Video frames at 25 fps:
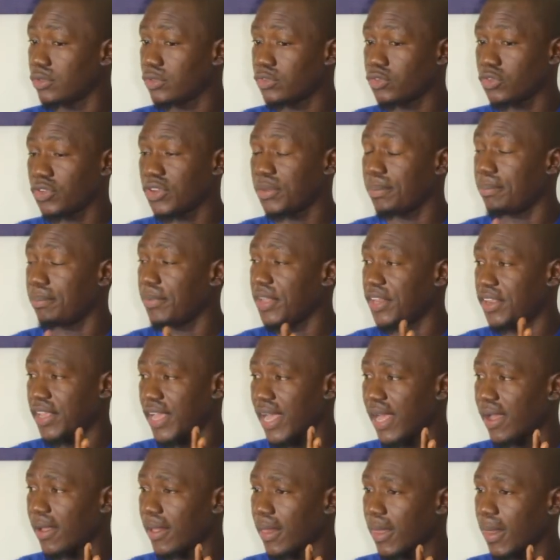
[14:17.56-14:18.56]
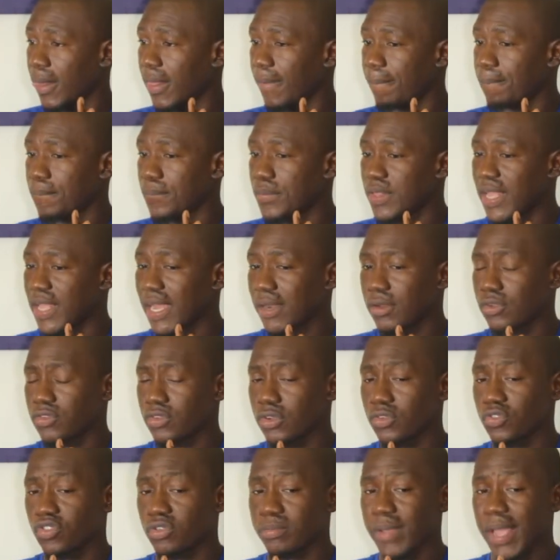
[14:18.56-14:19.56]
to the media. That was
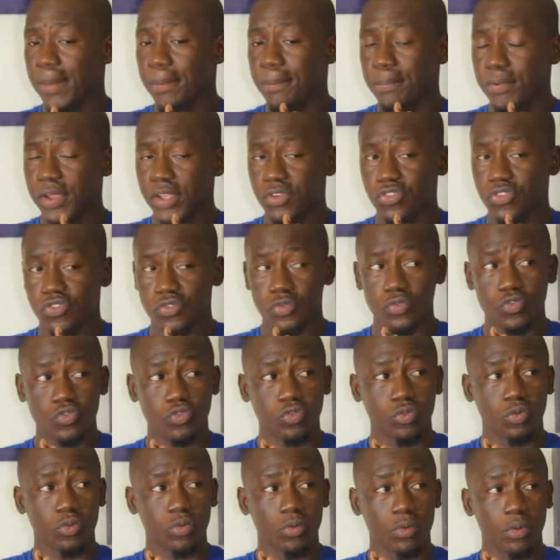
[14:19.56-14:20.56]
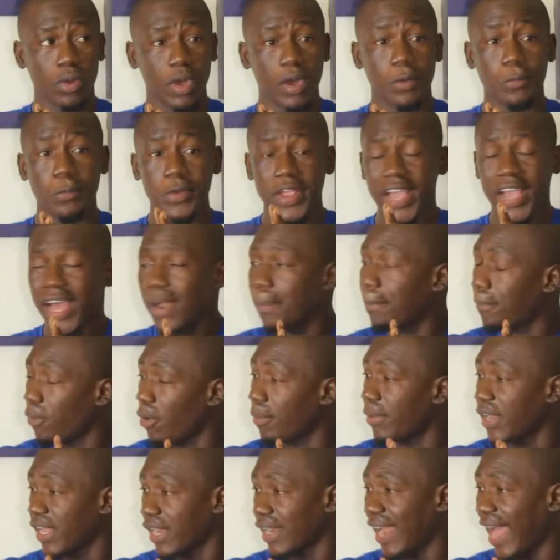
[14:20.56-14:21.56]
also my breakthrough to a real
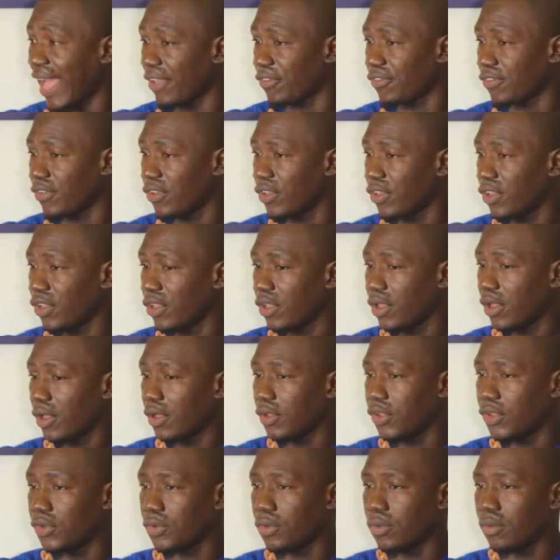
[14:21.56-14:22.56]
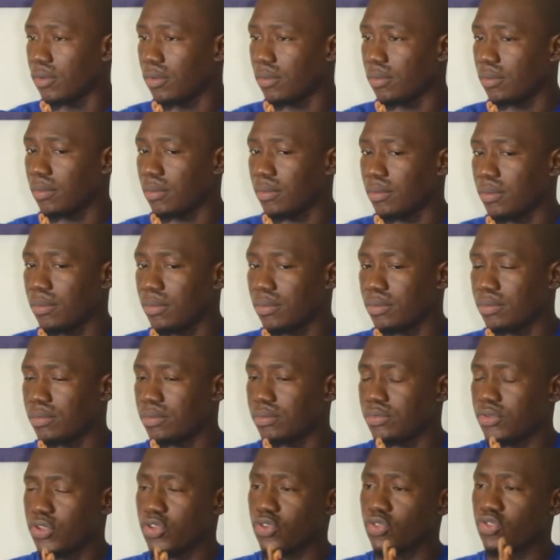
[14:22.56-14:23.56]
public life. You know,
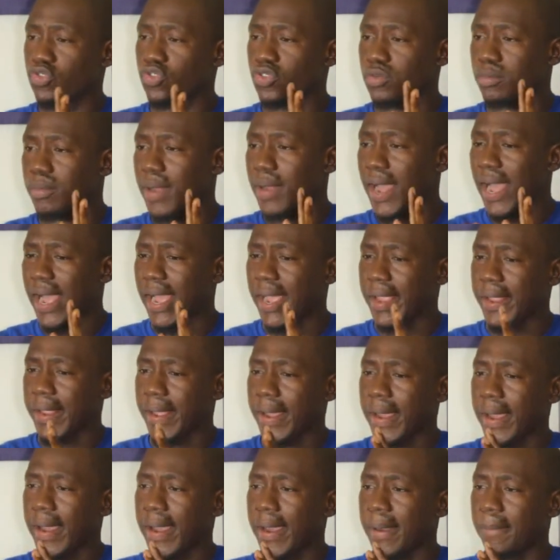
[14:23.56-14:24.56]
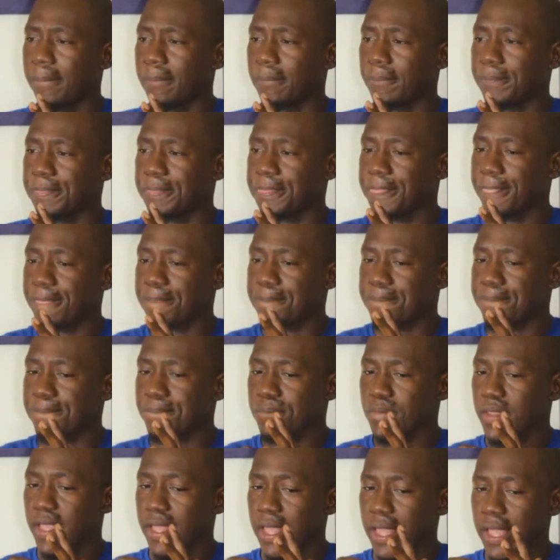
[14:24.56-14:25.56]
due to my
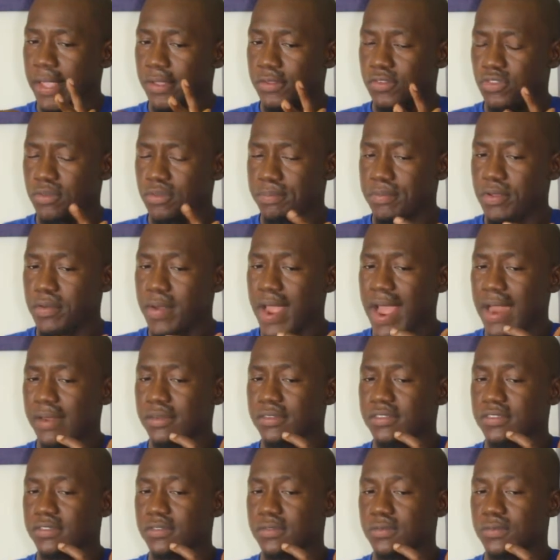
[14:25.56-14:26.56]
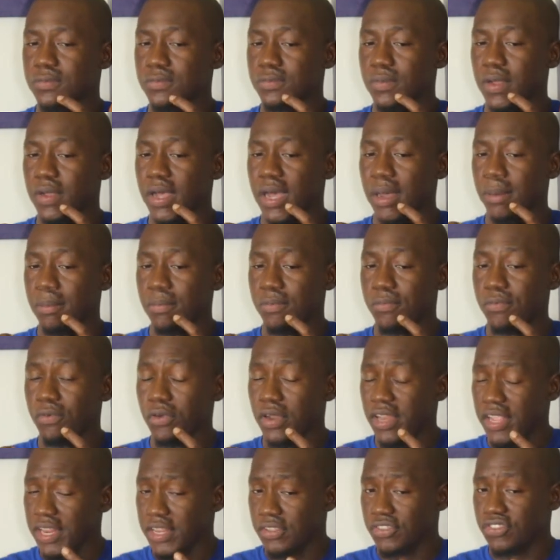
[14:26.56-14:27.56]
exuberance
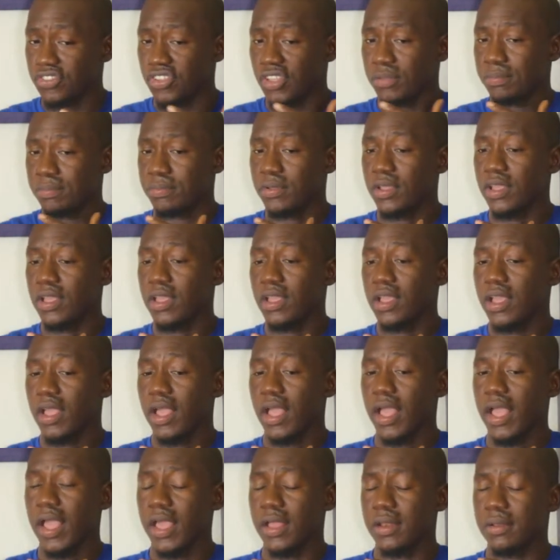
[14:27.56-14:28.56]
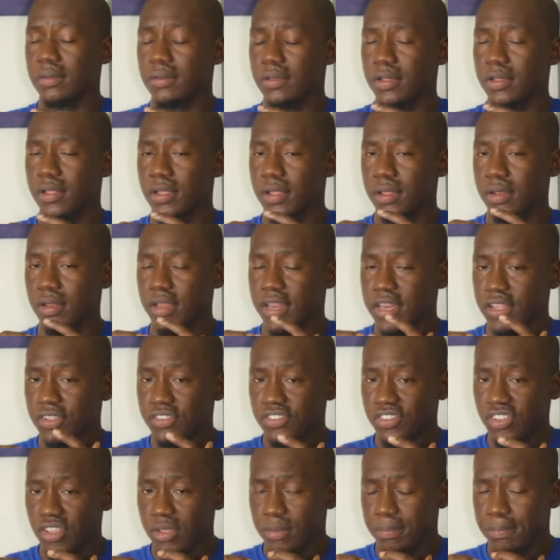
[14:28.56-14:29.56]
for leadership and the
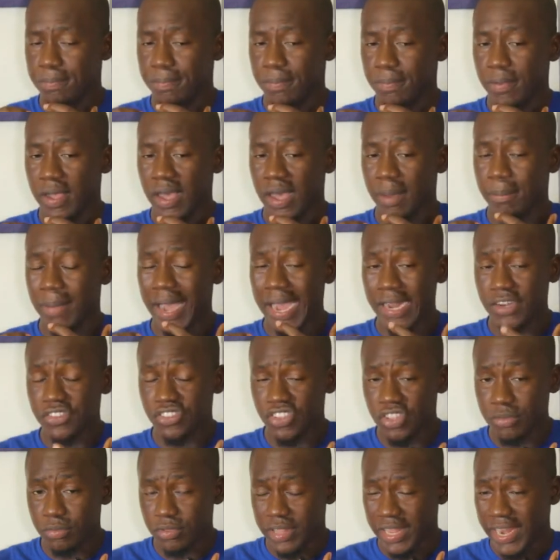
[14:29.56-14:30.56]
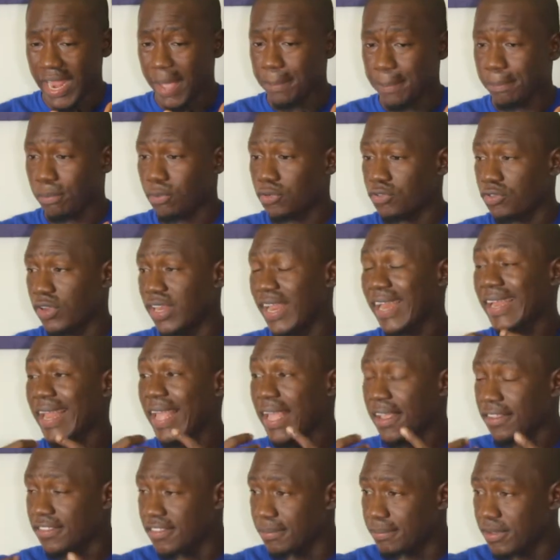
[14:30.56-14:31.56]
leadership art skill that I portrayed and
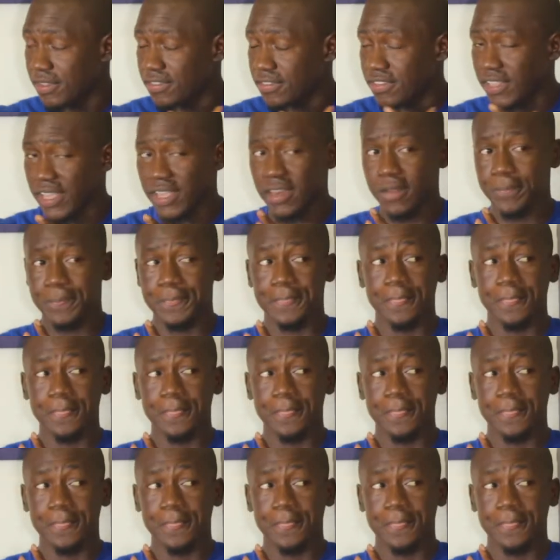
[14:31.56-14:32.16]
exhibited,